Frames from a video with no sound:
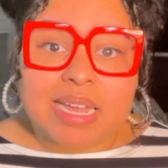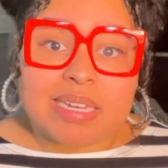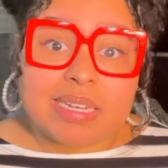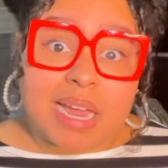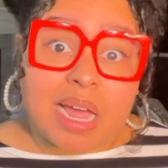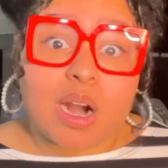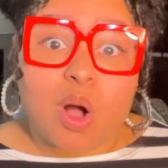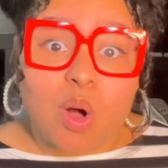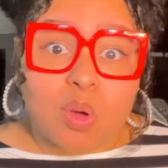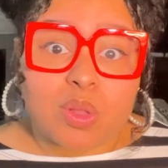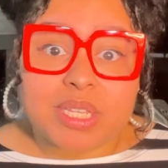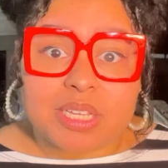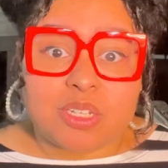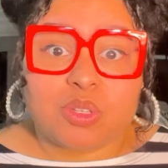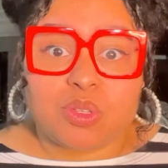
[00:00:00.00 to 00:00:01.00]
Not
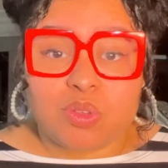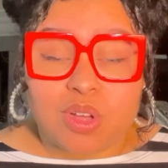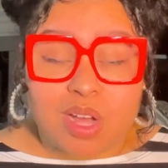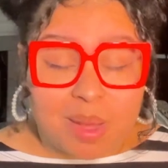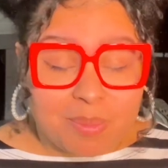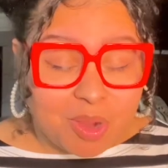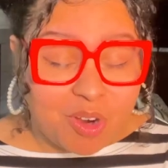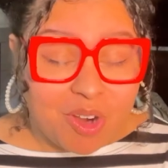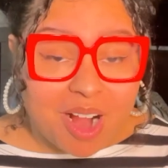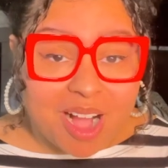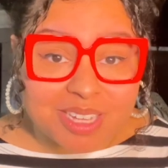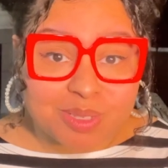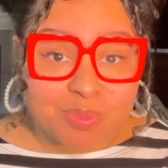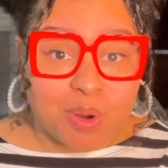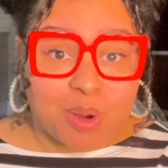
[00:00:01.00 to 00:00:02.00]
only do you come
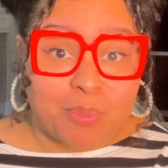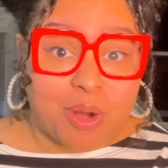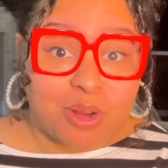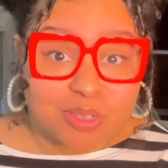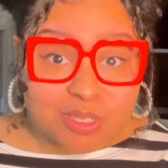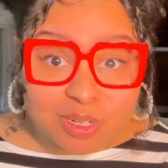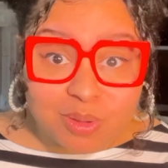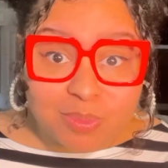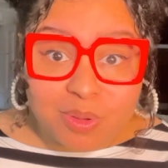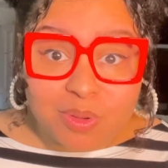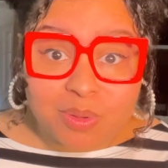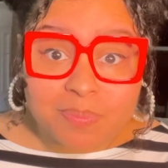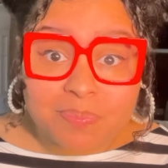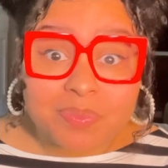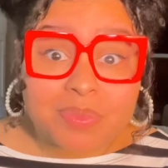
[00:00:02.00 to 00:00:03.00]
across more
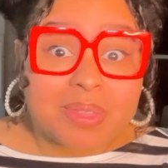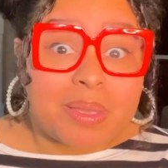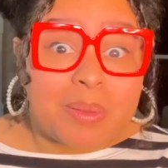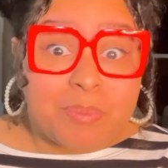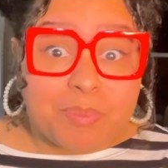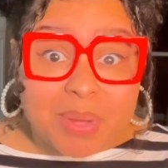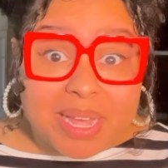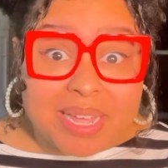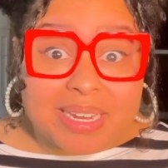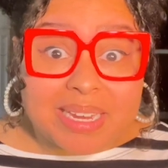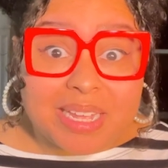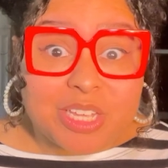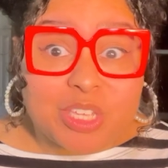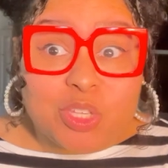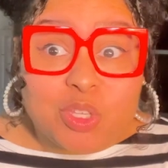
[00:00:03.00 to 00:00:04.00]
personable, but
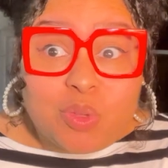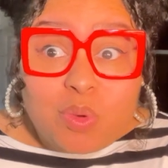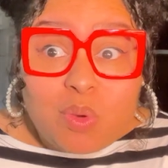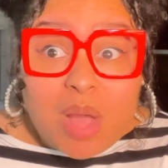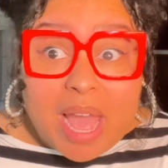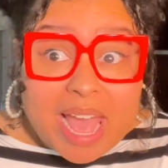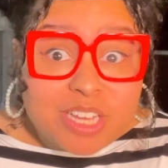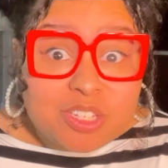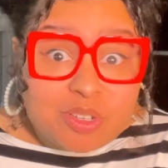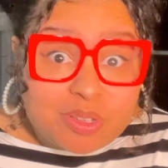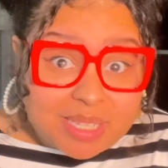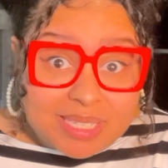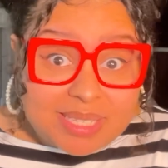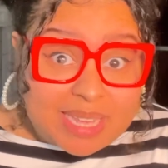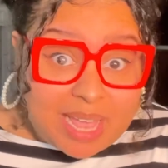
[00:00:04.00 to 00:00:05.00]
you
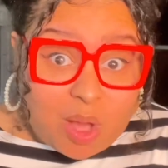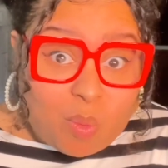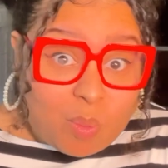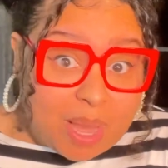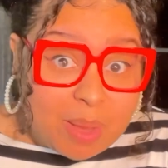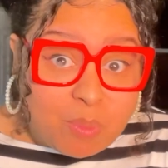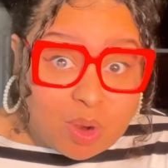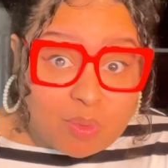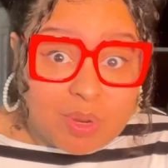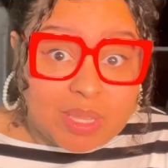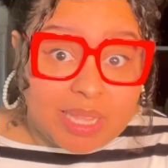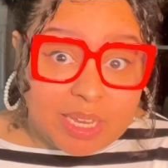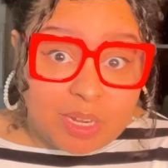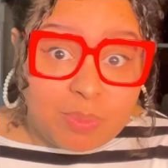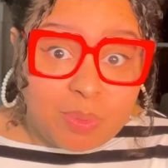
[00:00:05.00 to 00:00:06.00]
actually sound way more
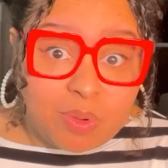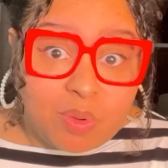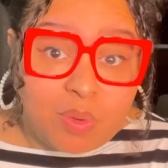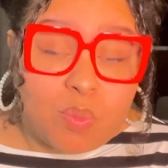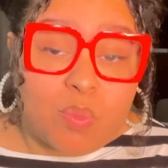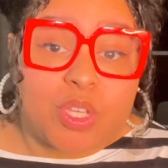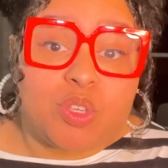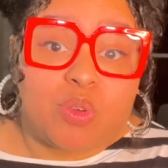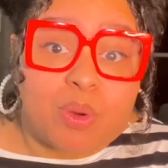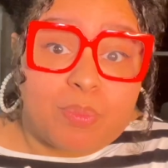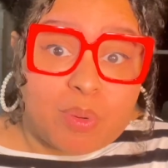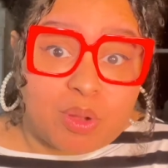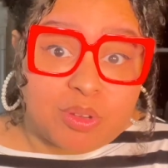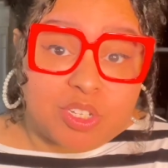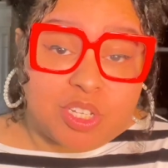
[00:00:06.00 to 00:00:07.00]
relatable when you
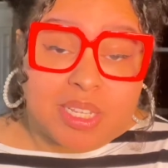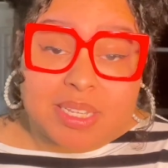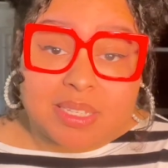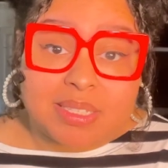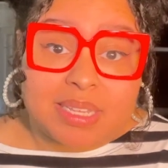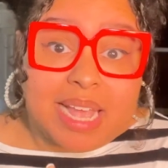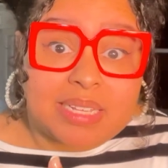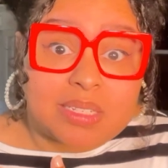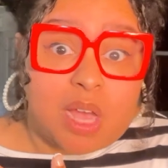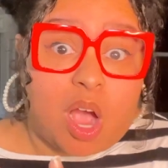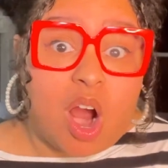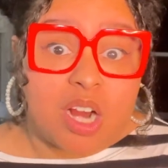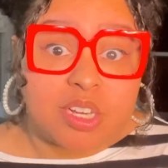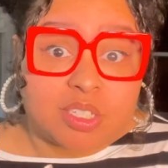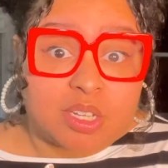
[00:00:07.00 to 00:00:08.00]
approach this as a
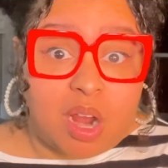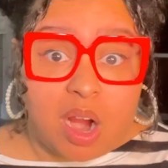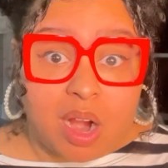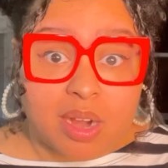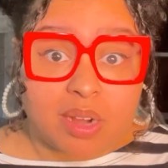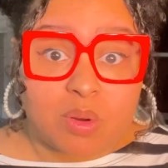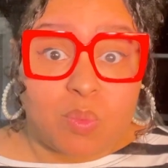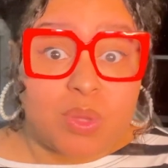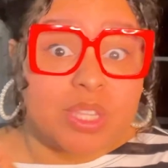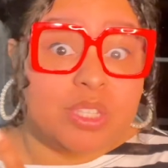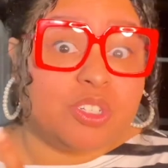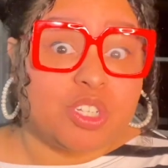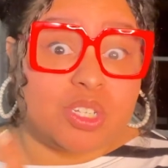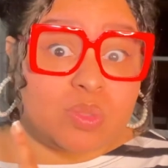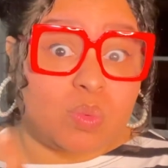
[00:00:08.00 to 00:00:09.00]
heart to heart with
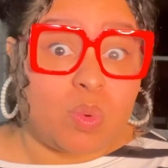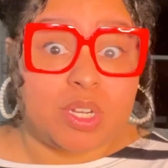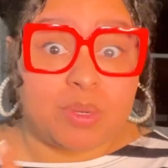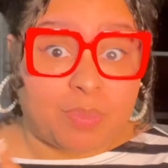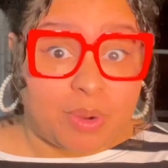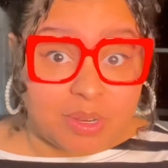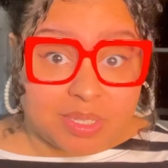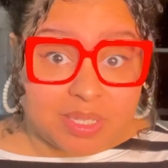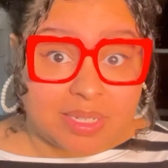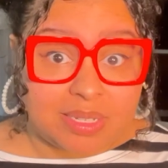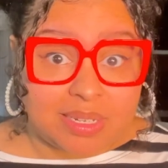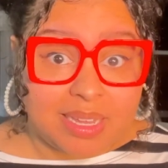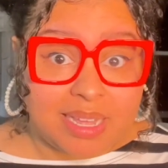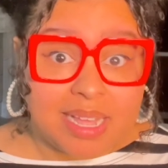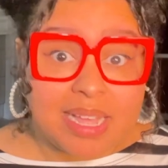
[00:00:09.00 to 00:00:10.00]
just one person.
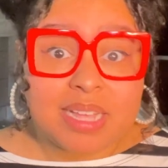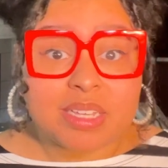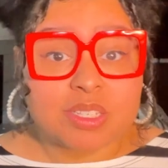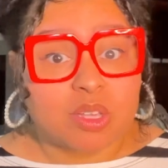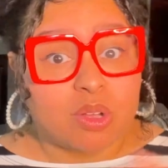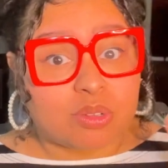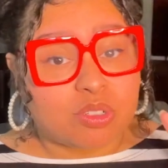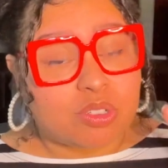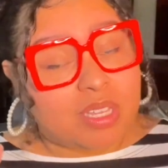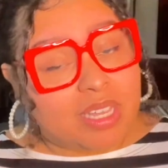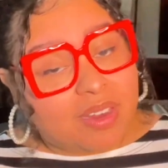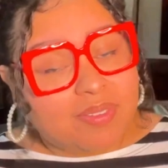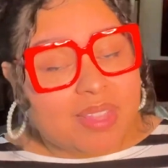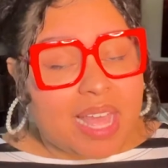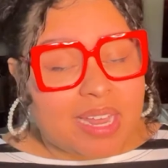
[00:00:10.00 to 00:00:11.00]
So
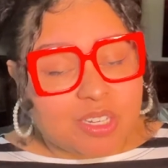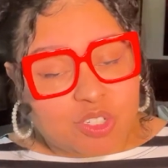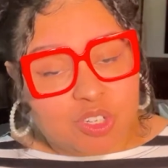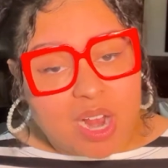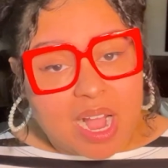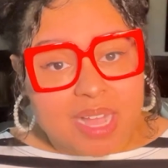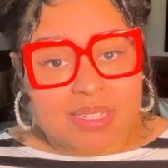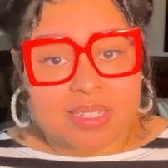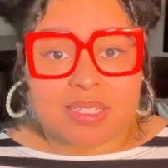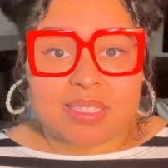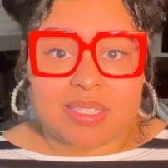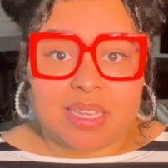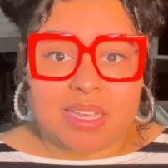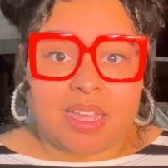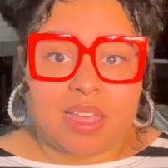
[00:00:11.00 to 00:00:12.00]
give that a try to
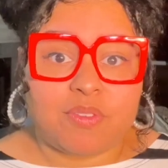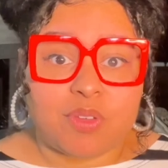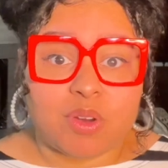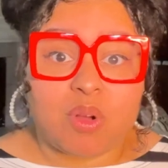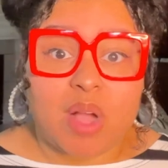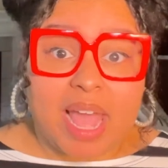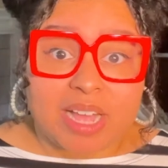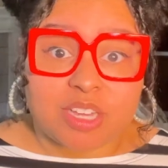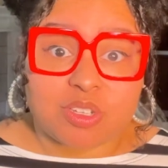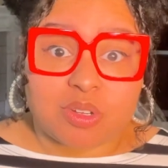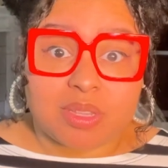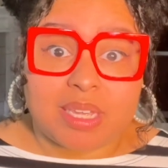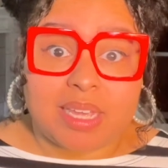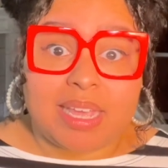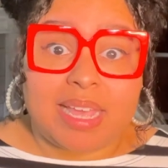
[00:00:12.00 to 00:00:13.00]
see if it'll
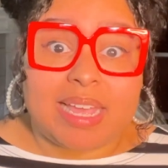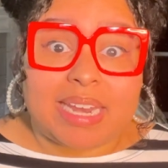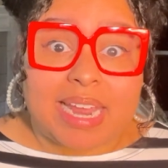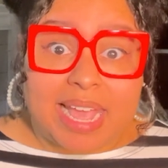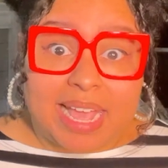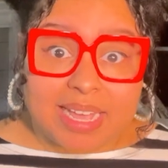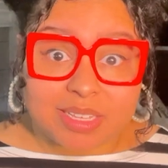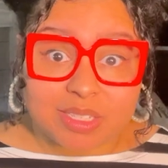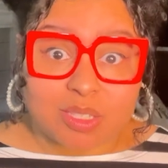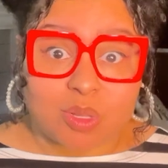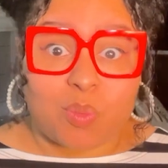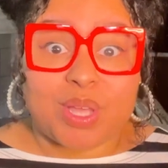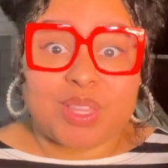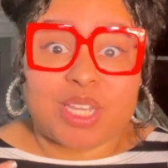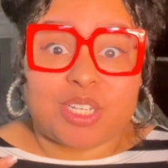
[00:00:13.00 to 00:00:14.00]
actually enhance the
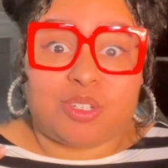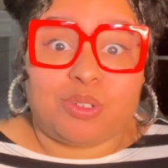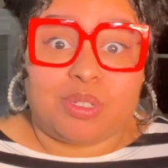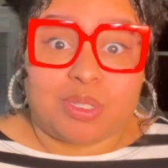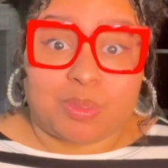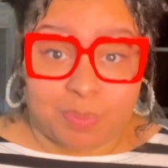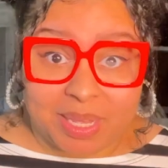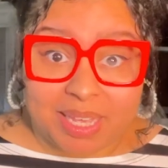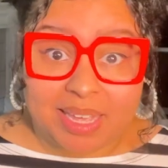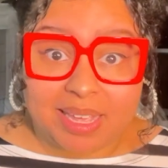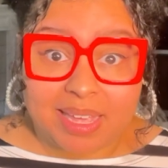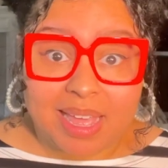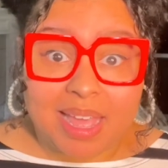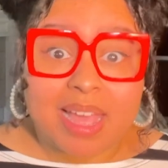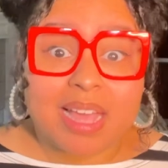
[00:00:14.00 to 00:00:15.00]
way that you
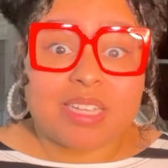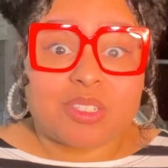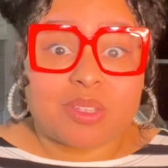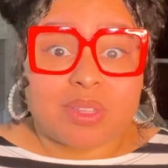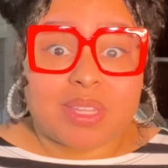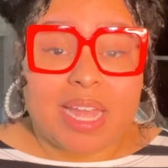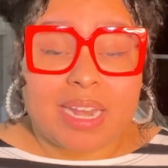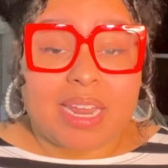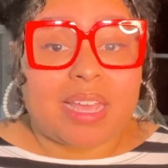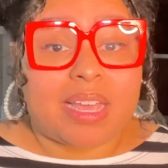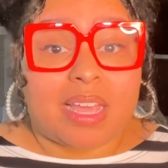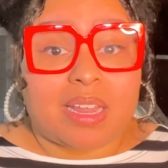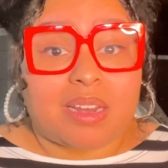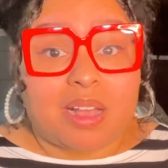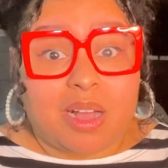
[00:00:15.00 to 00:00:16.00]
speak so that it
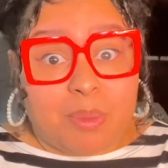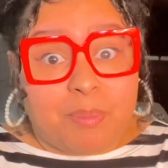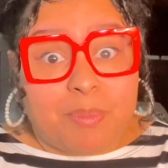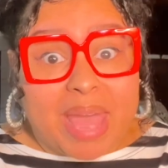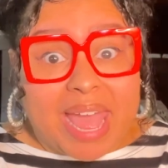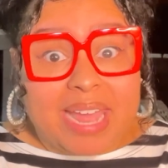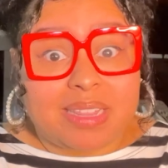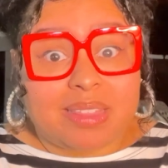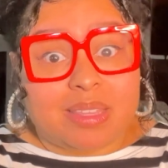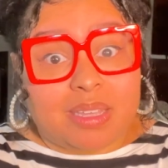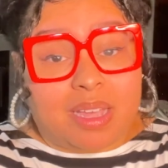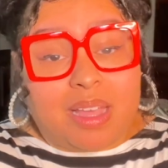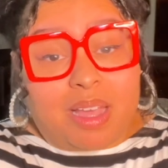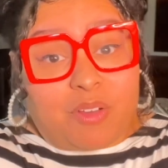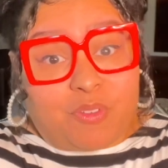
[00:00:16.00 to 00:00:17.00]
can combat
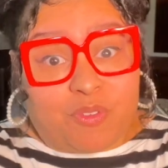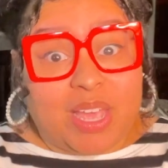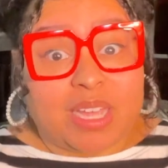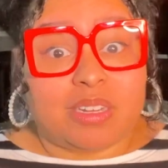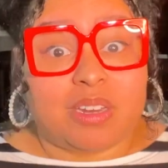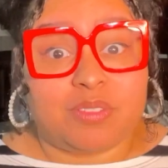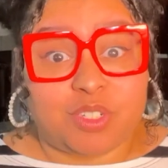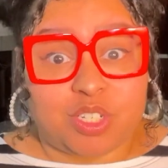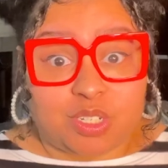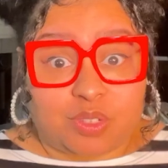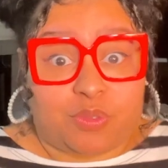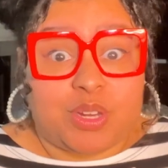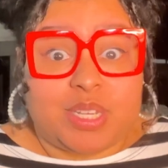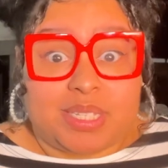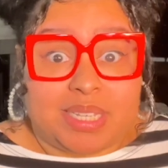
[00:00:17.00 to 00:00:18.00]
the effect of just
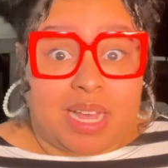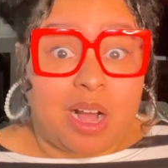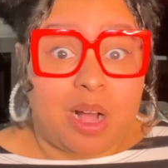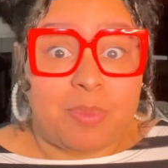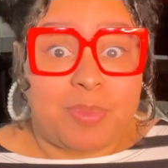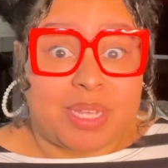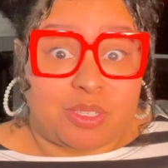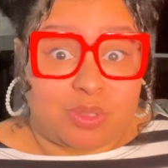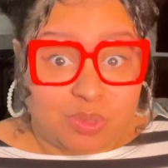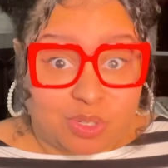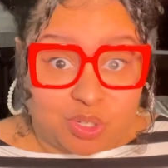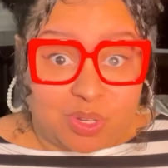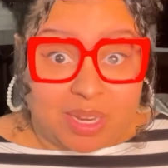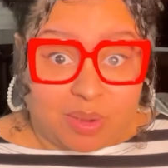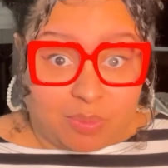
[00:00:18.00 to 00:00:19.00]
freezing up as soon
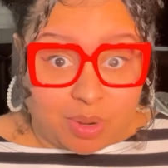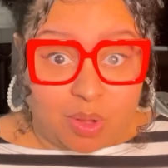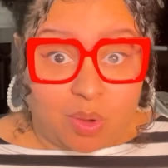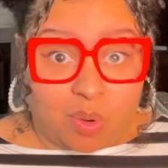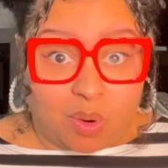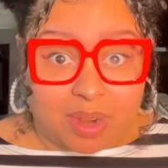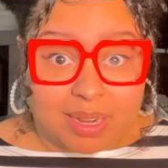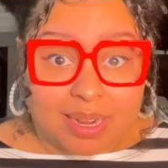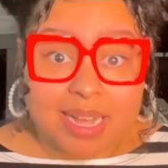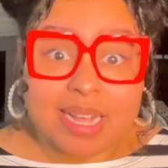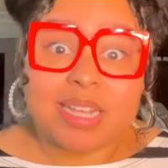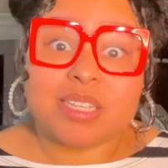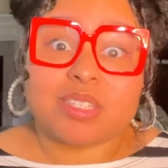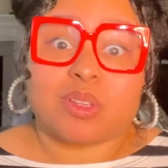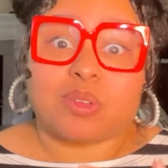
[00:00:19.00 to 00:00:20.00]
as you hit record.
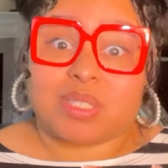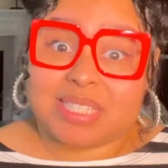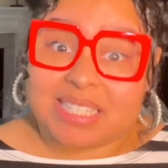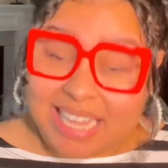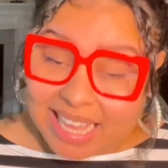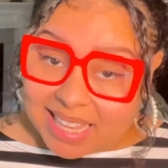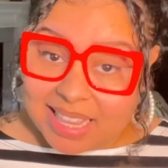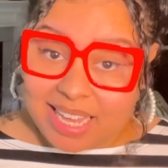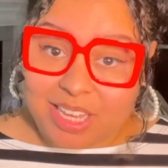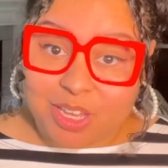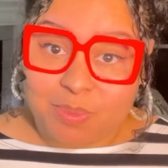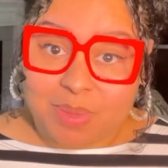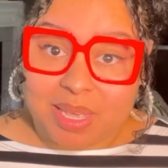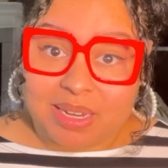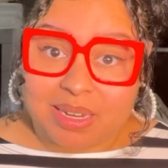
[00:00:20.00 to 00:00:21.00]
So say it like you
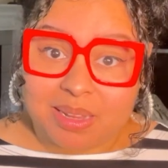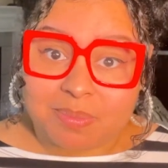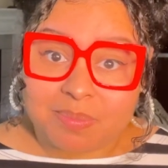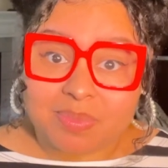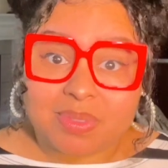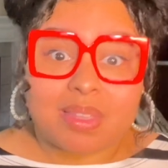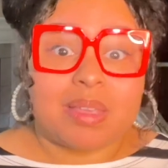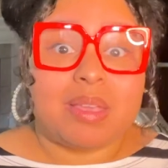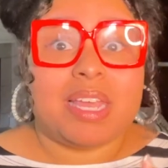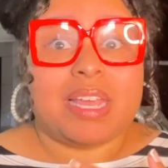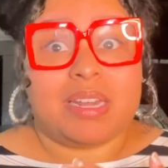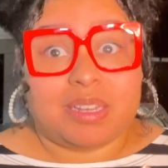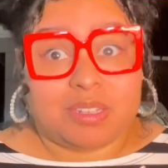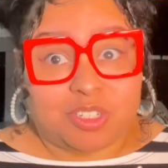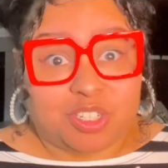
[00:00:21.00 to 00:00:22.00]
mean it
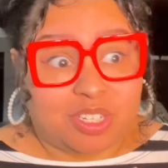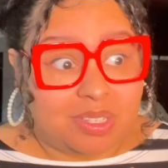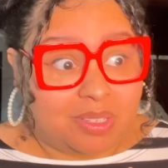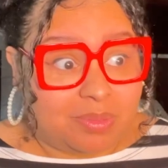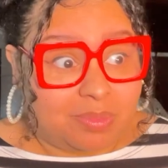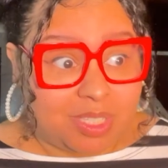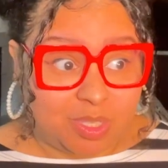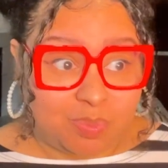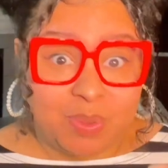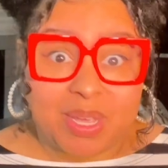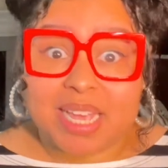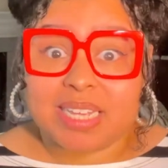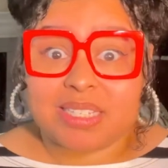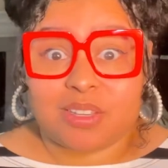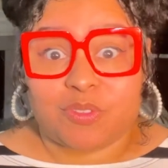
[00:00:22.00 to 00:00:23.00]
and just speak
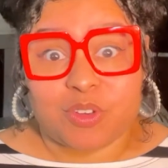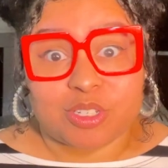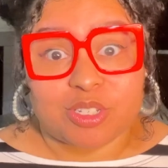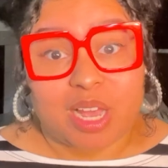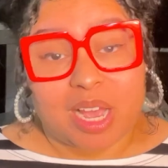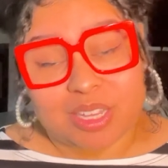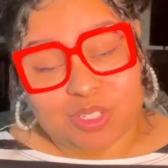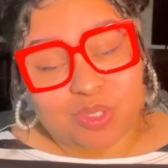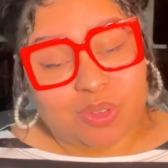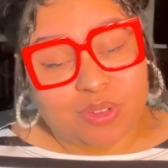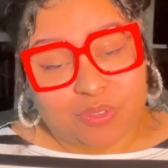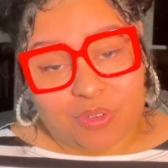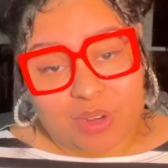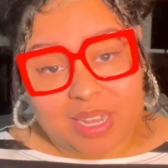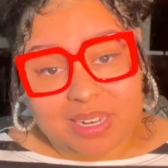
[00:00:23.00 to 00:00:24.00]
as if you're talking to a
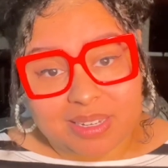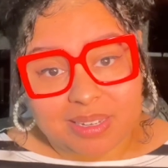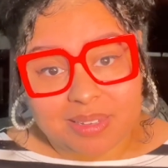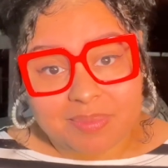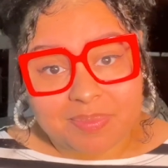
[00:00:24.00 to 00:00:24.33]
friend.